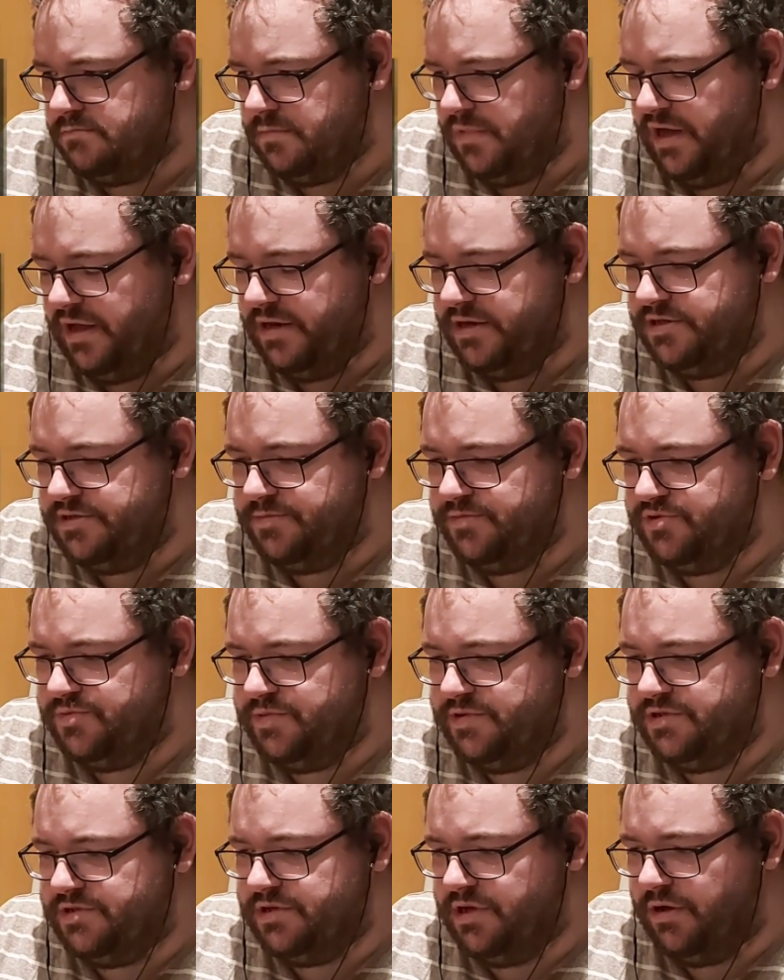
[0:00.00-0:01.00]
Man, this must
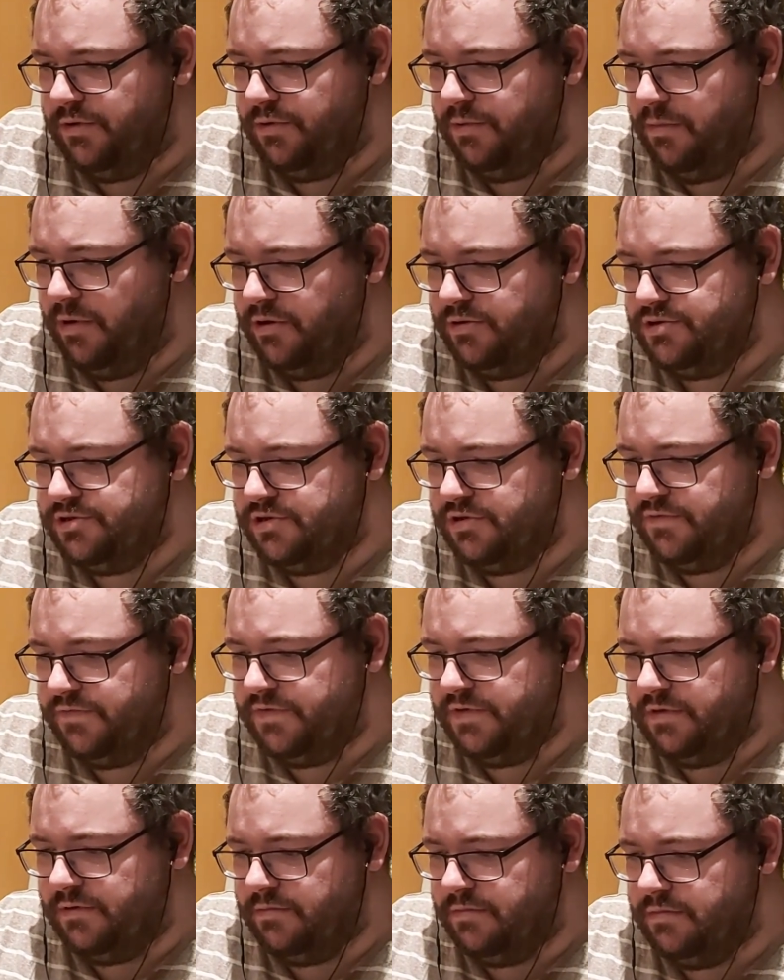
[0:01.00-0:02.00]
be so emotional
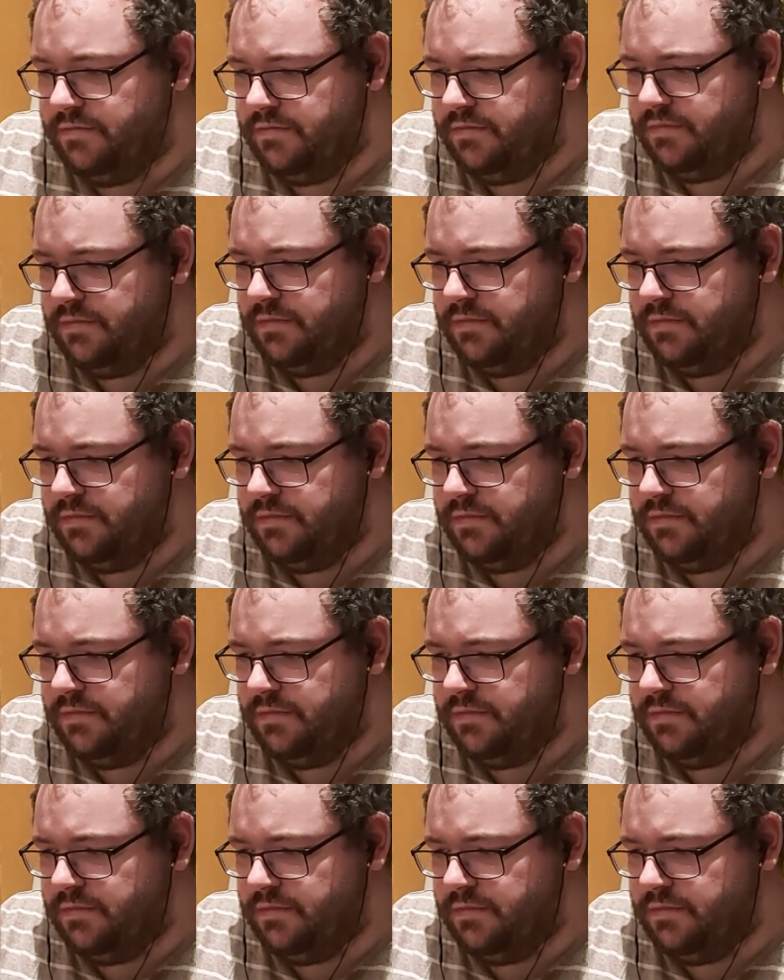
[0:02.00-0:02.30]
for them.